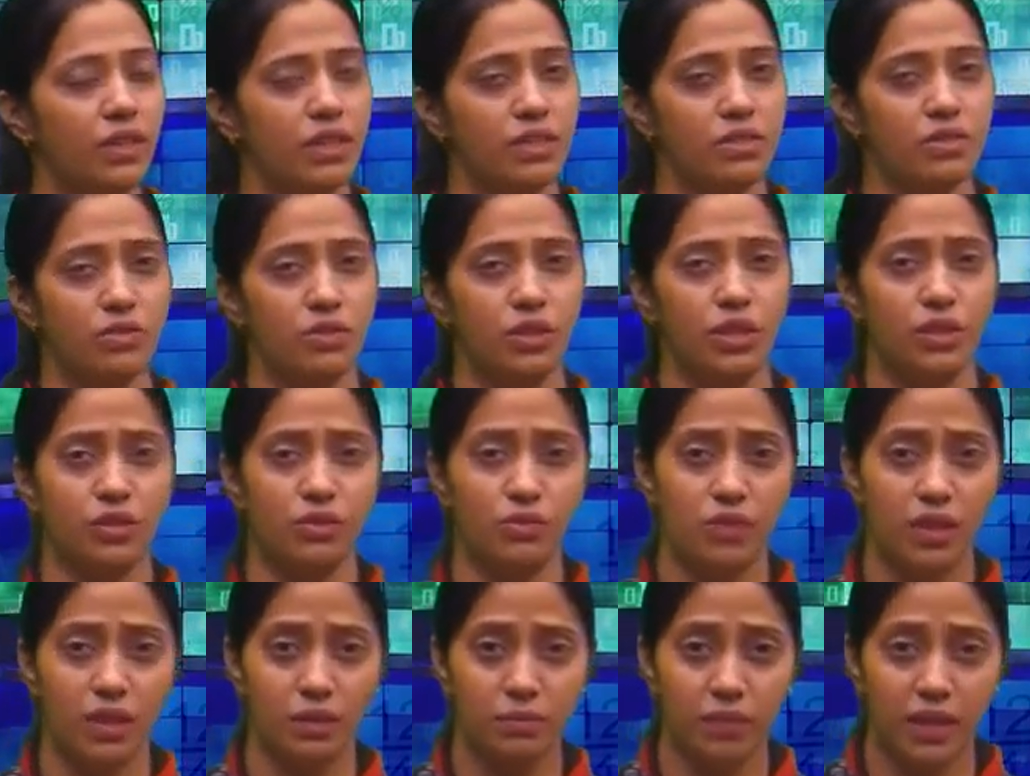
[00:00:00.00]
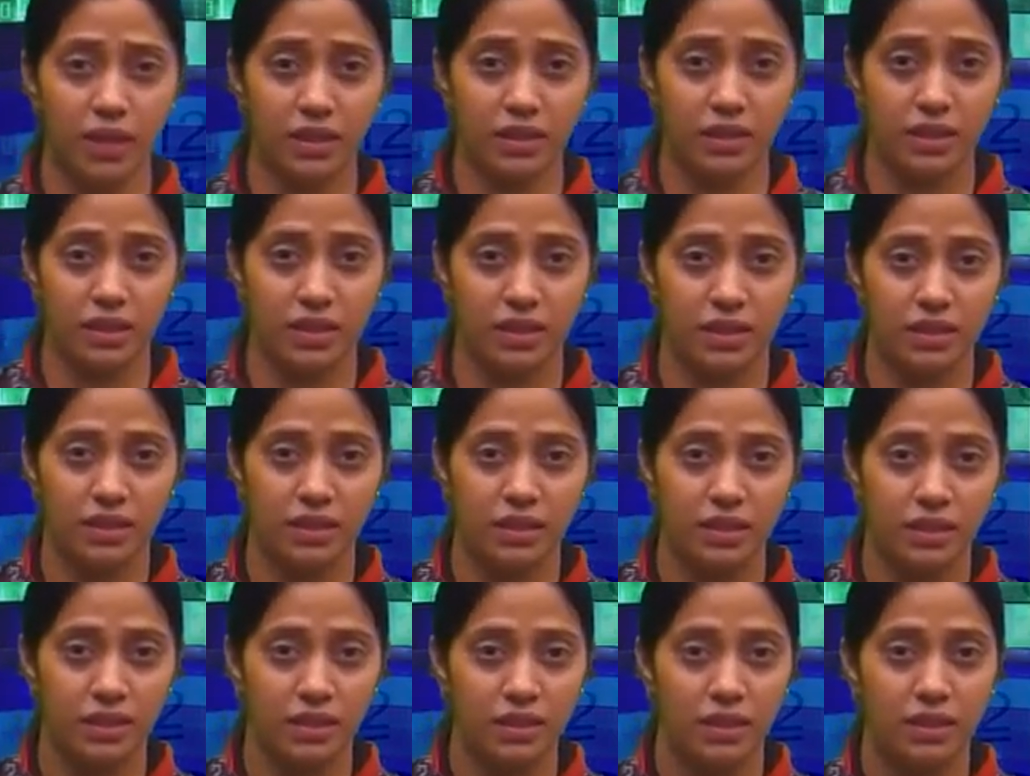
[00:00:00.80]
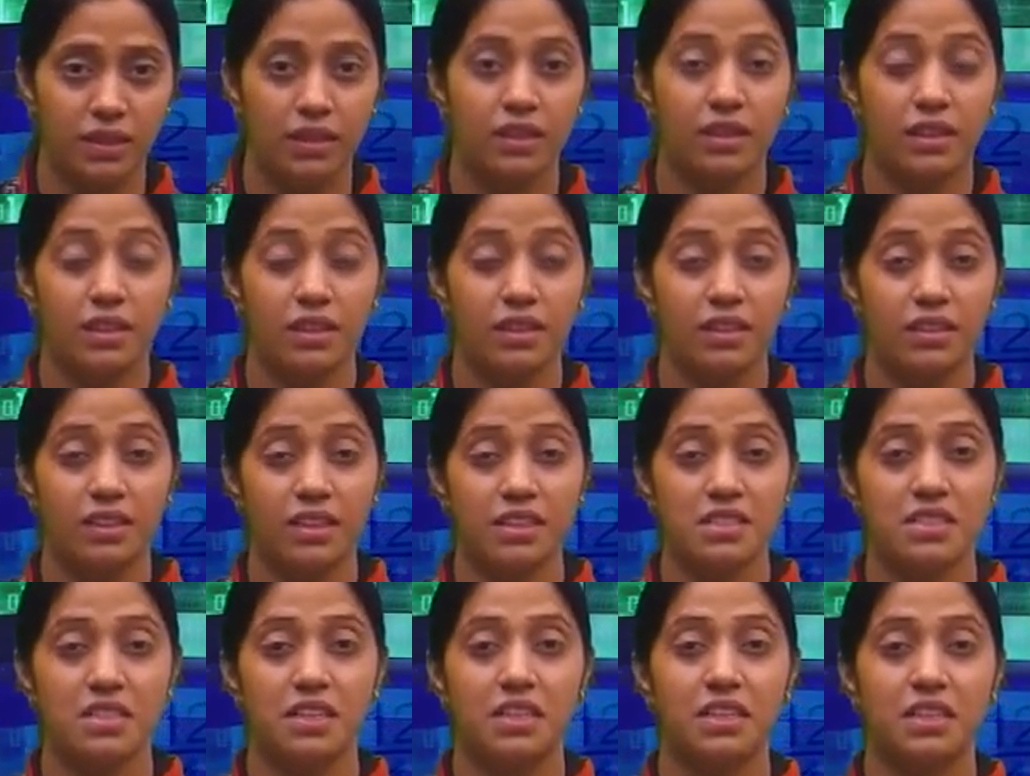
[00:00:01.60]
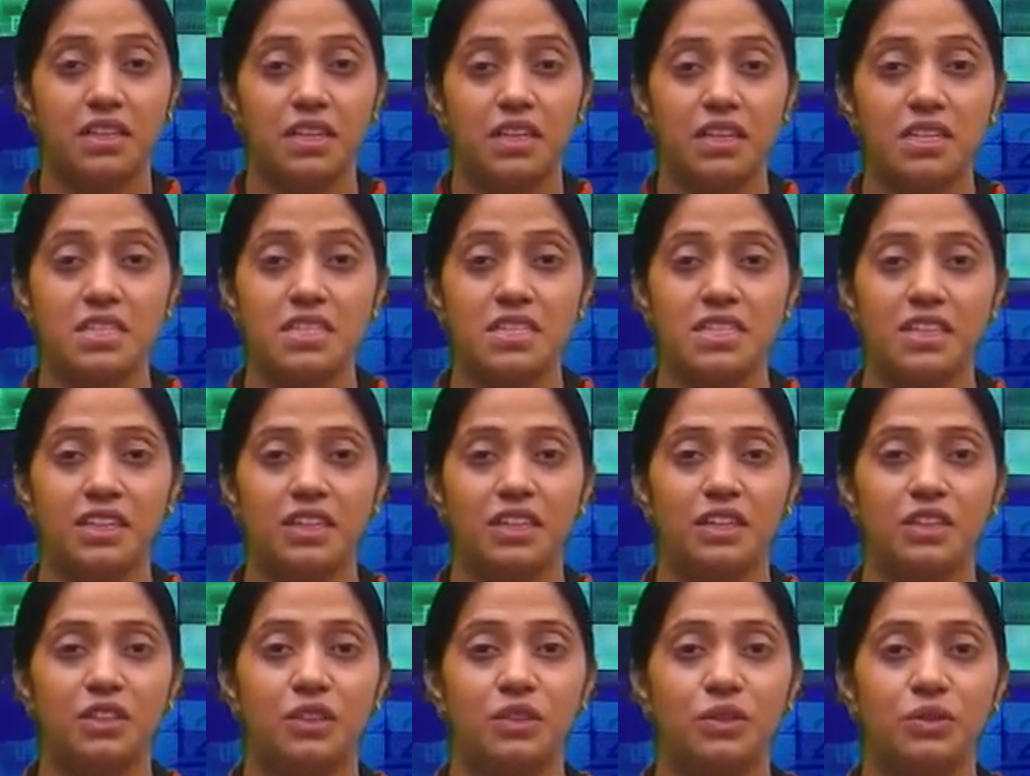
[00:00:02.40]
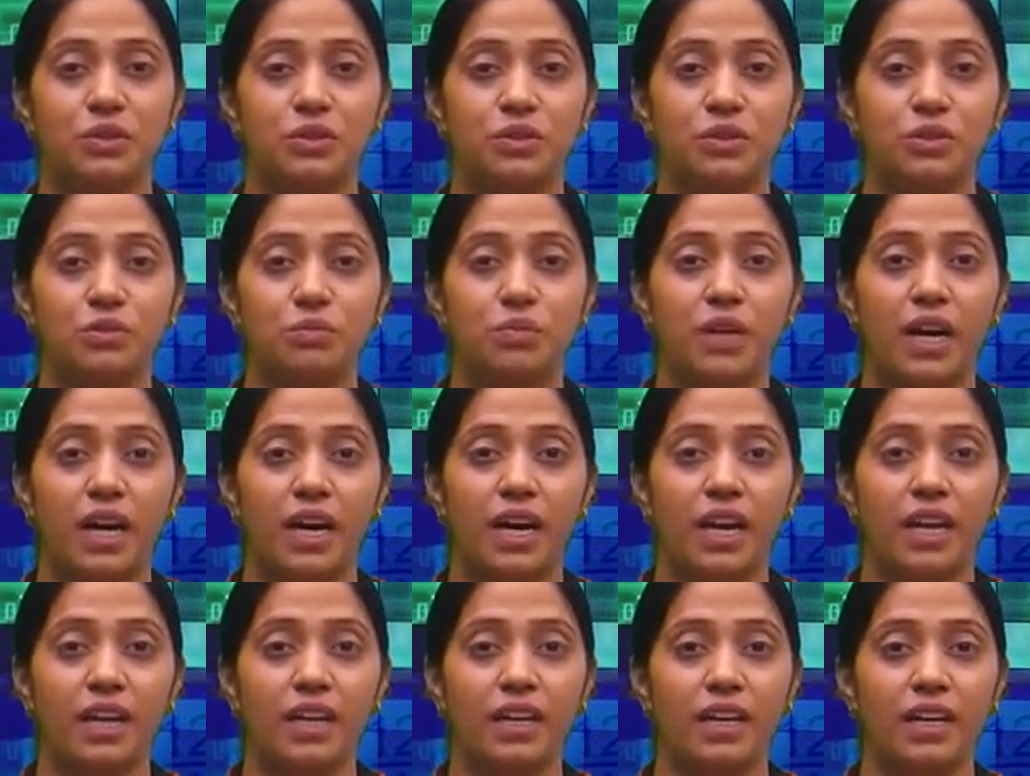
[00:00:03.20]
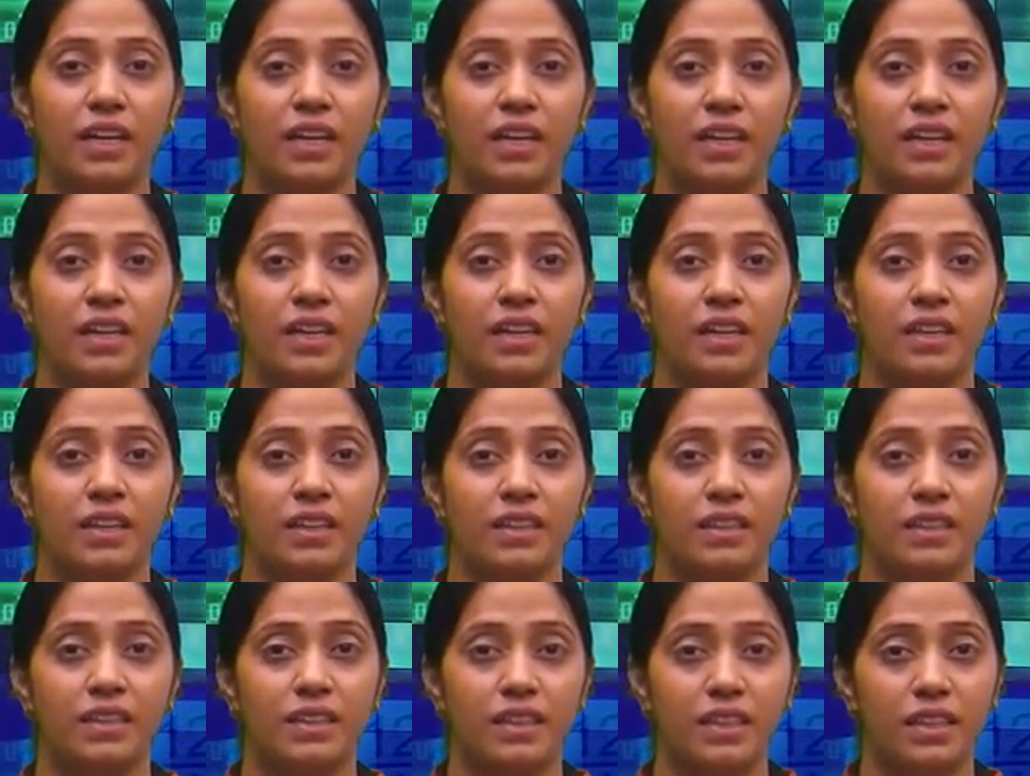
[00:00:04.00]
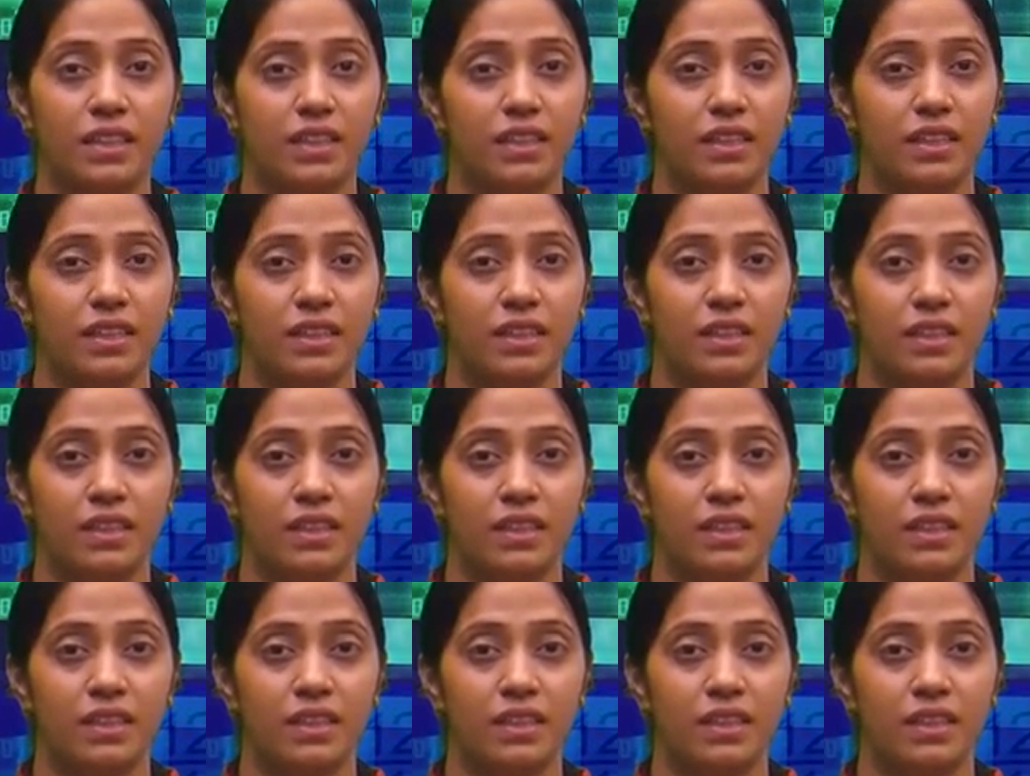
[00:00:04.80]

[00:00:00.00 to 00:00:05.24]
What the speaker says: is 2 into 1 by 3? Yes, it is 2 by 3.